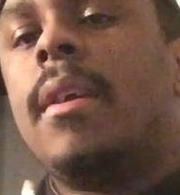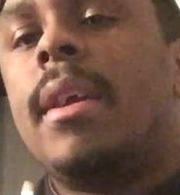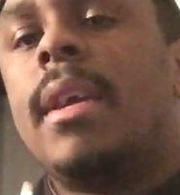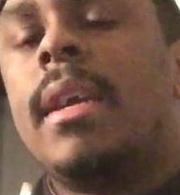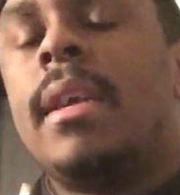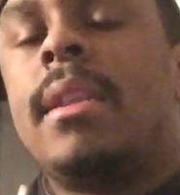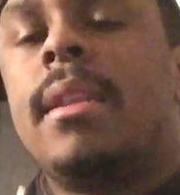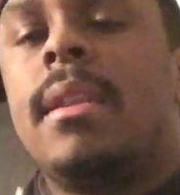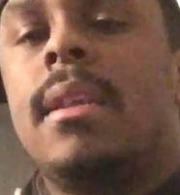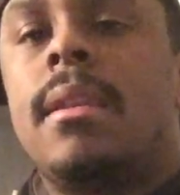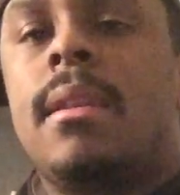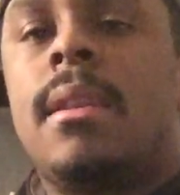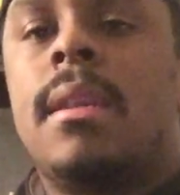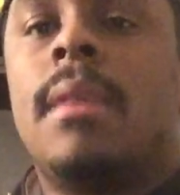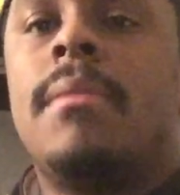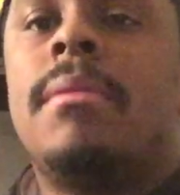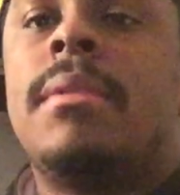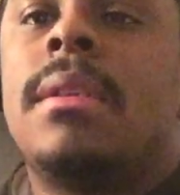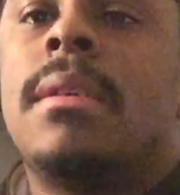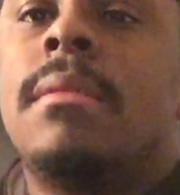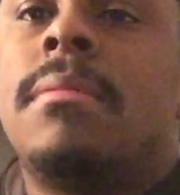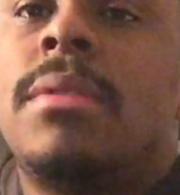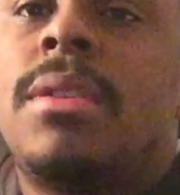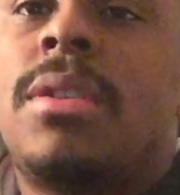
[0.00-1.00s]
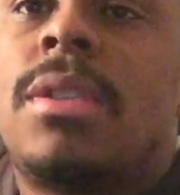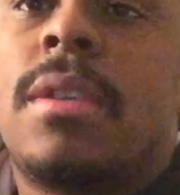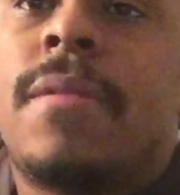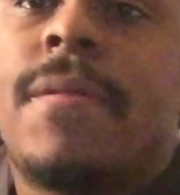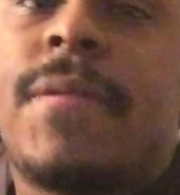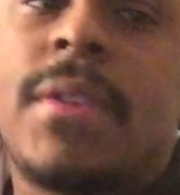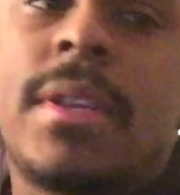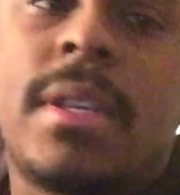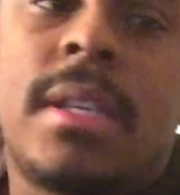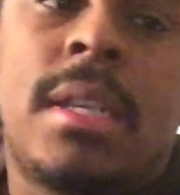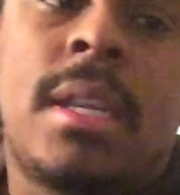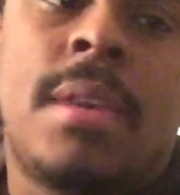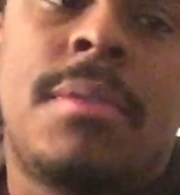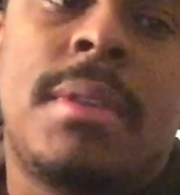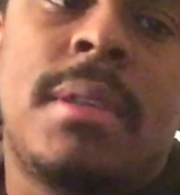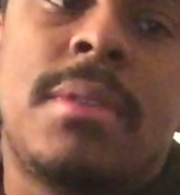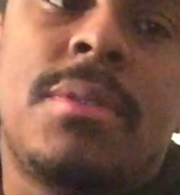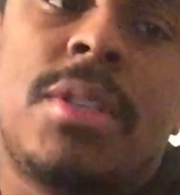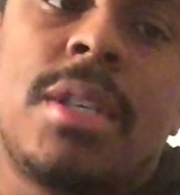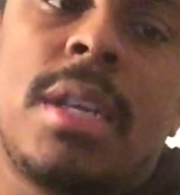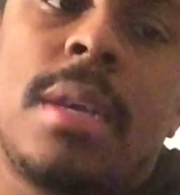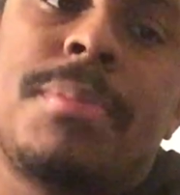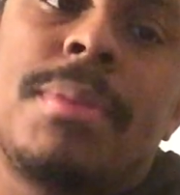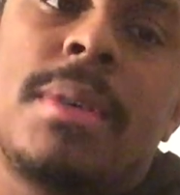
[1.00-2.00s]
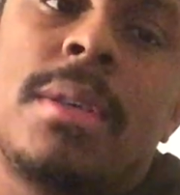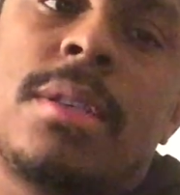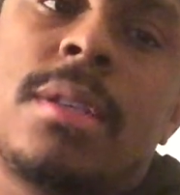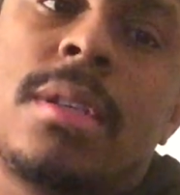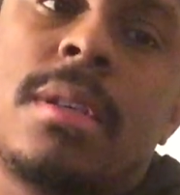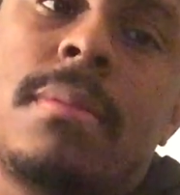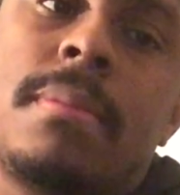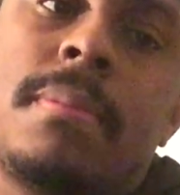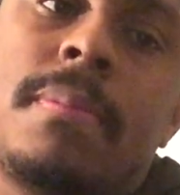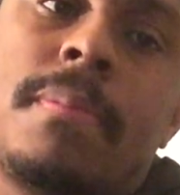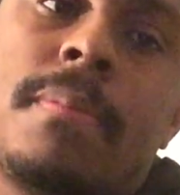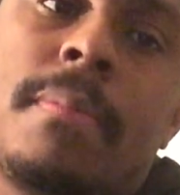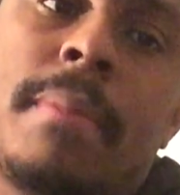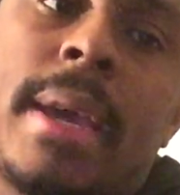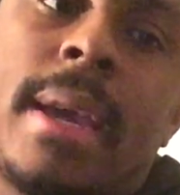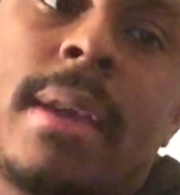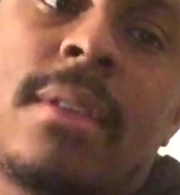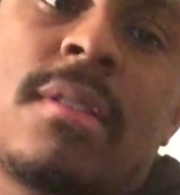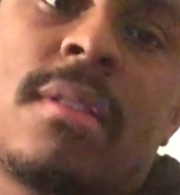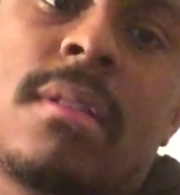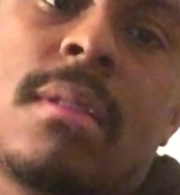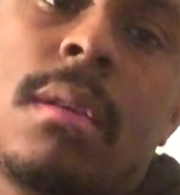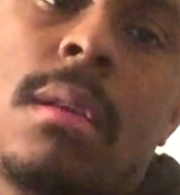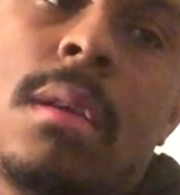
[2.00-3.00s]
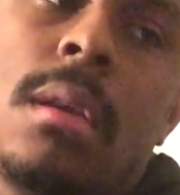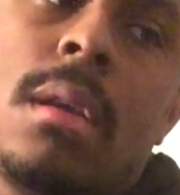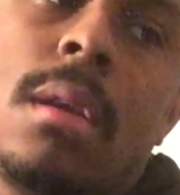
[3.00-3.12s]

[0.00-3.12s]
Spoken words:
in the WWE for the WWE Championship match,